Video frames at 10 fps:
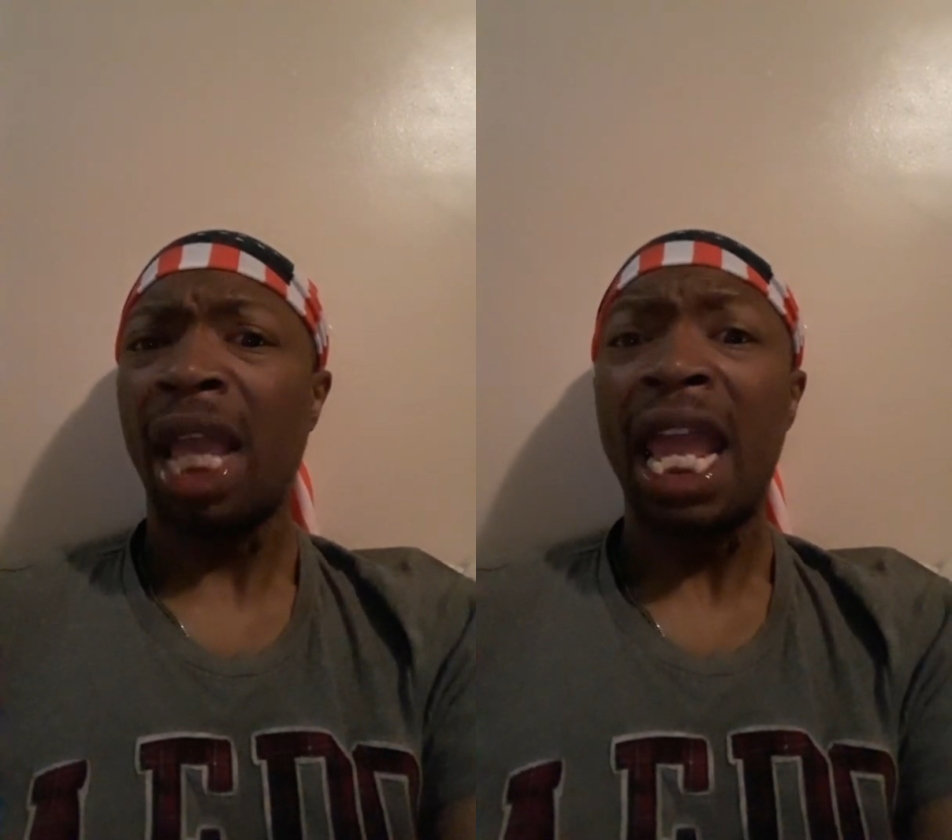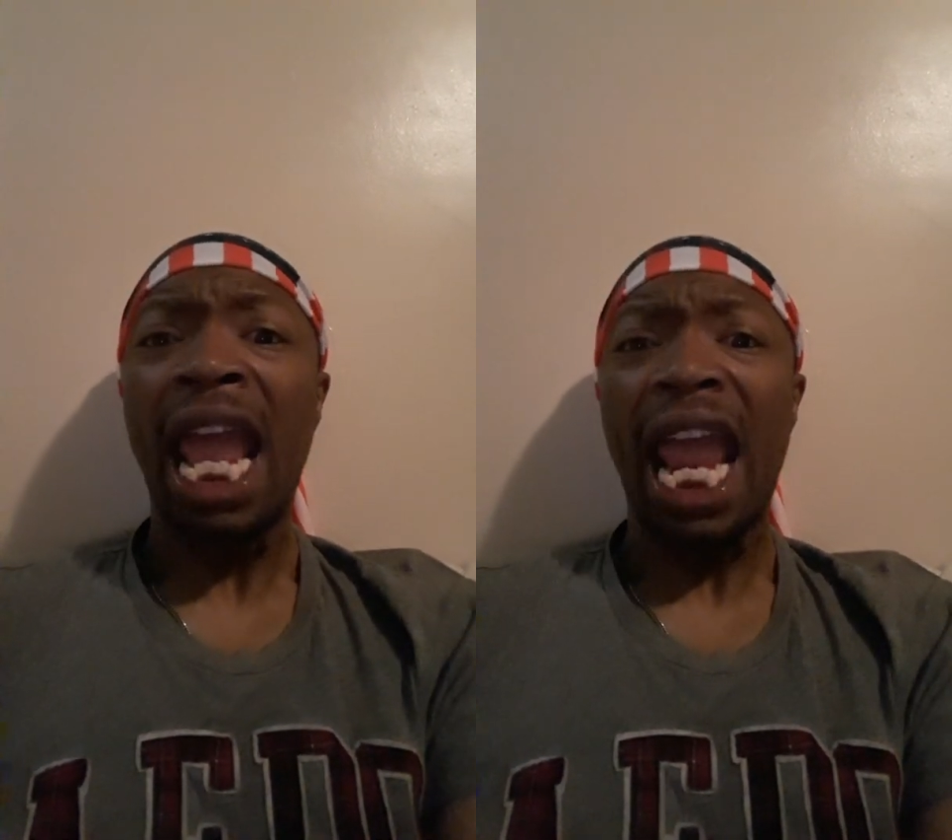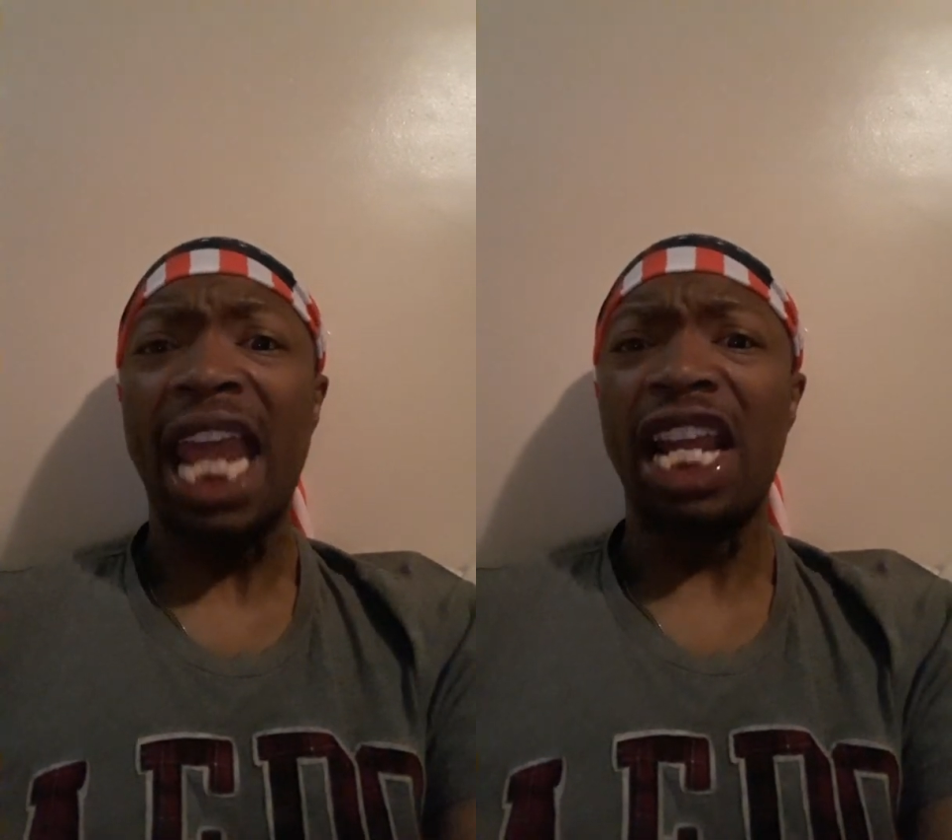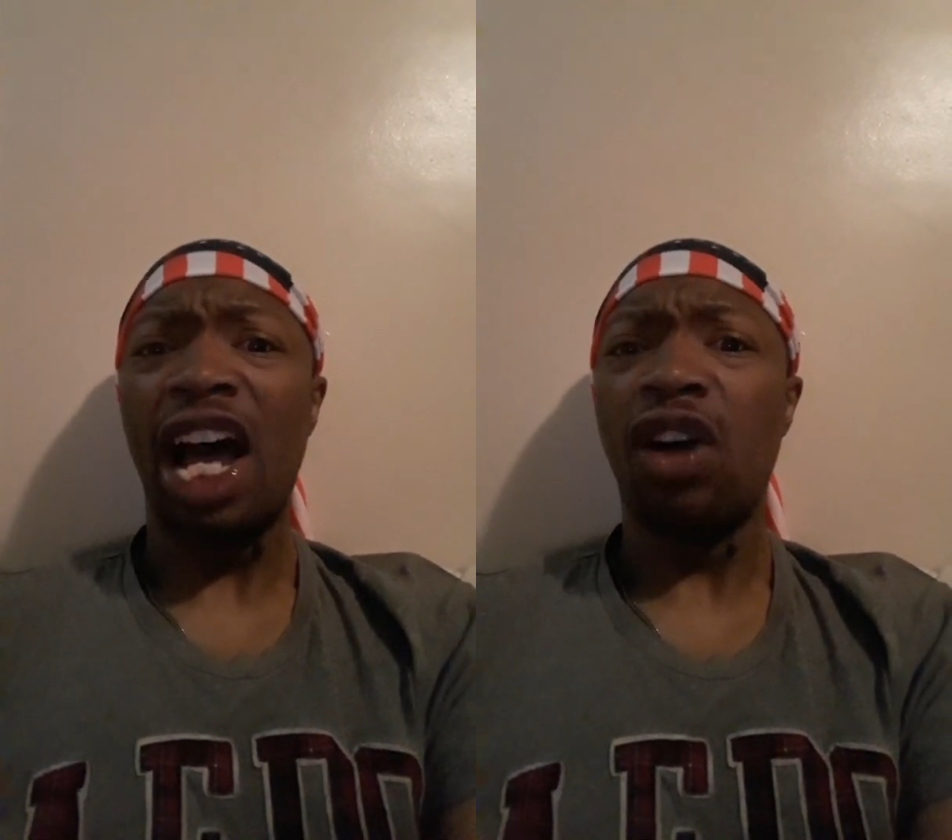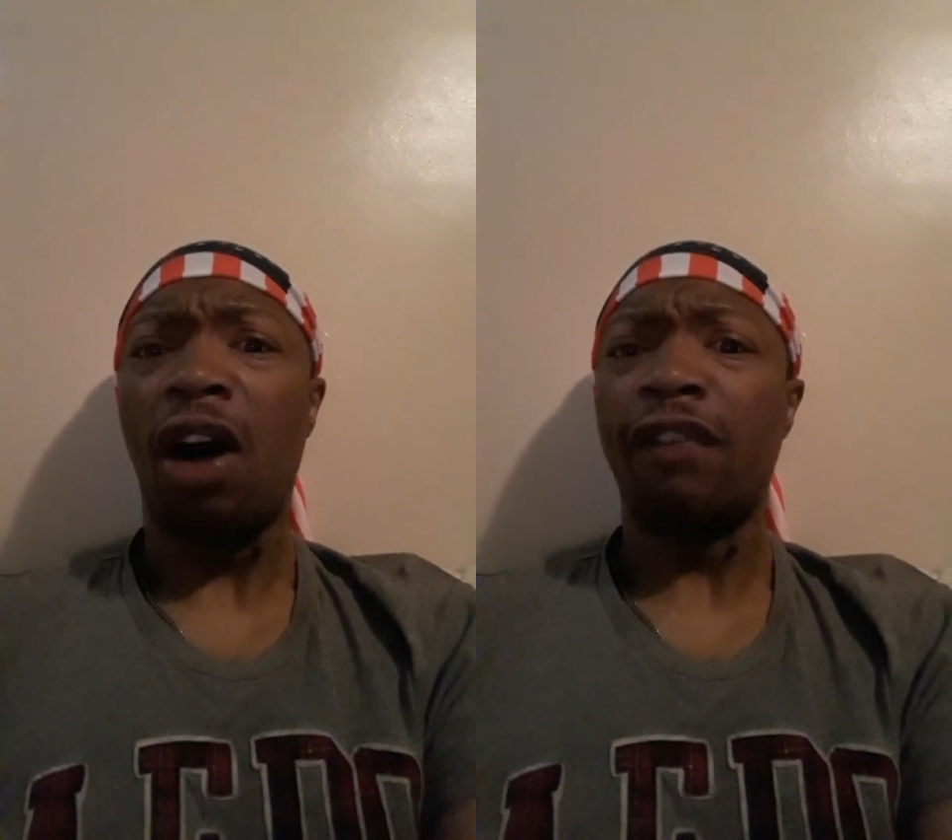and the other
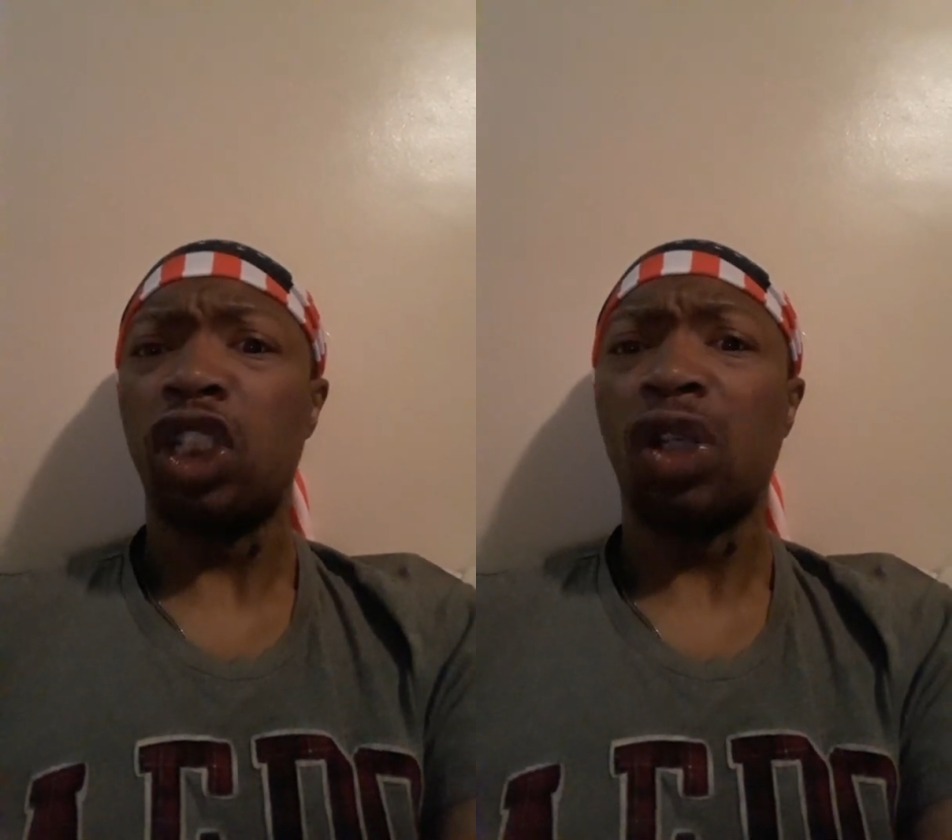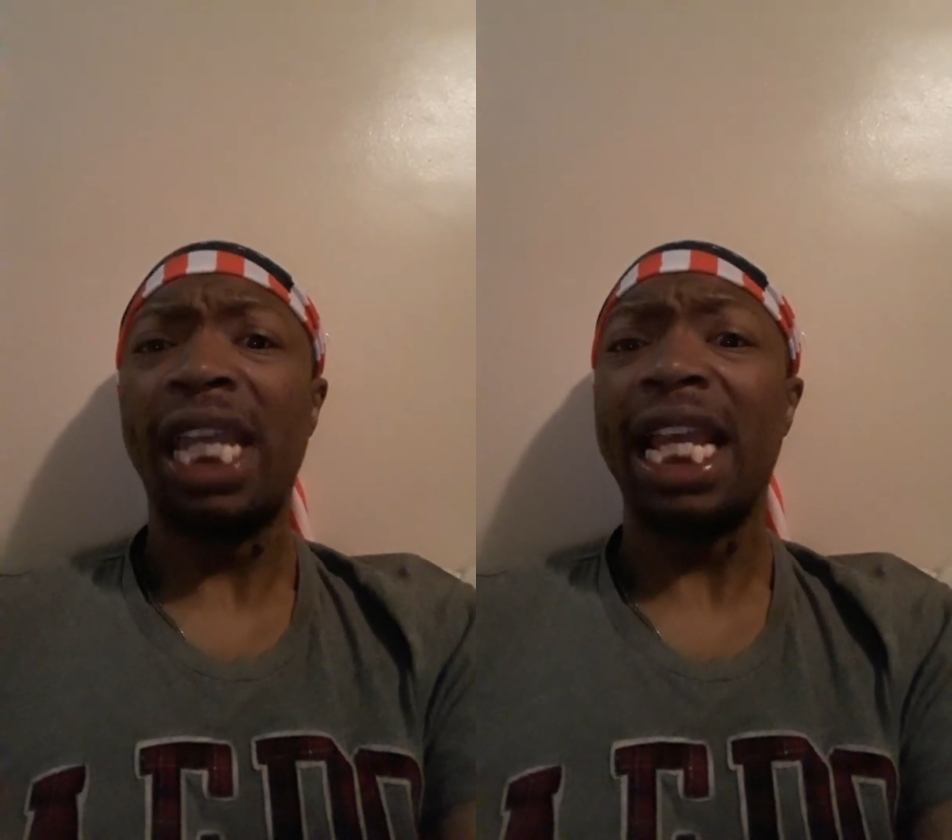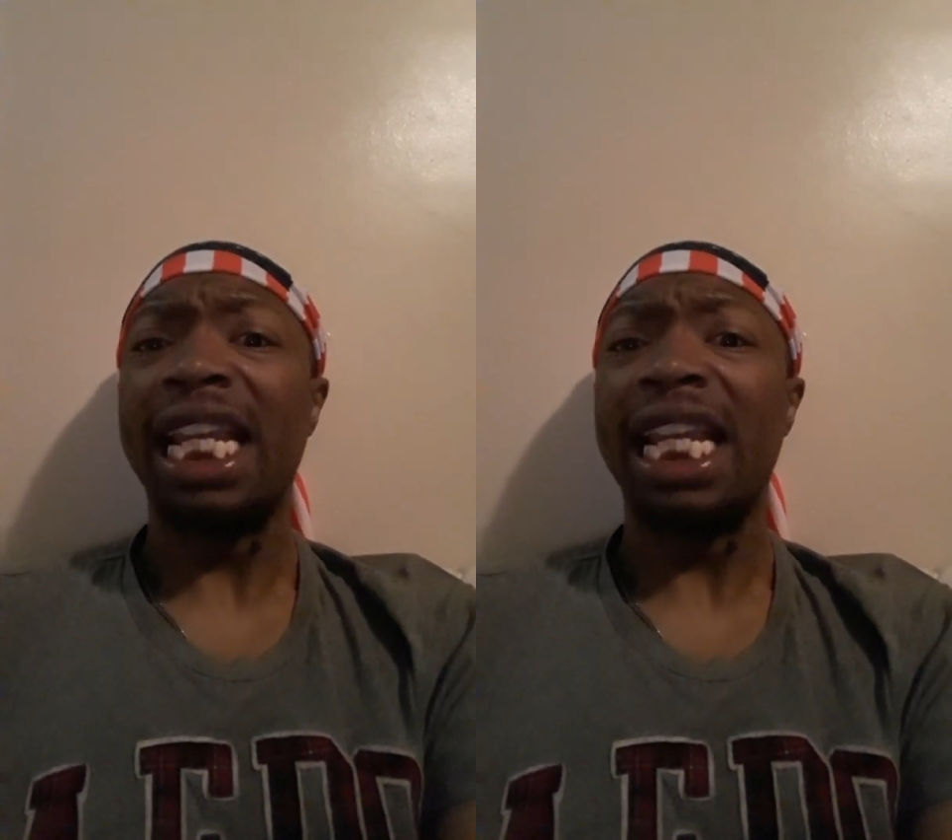officer kicking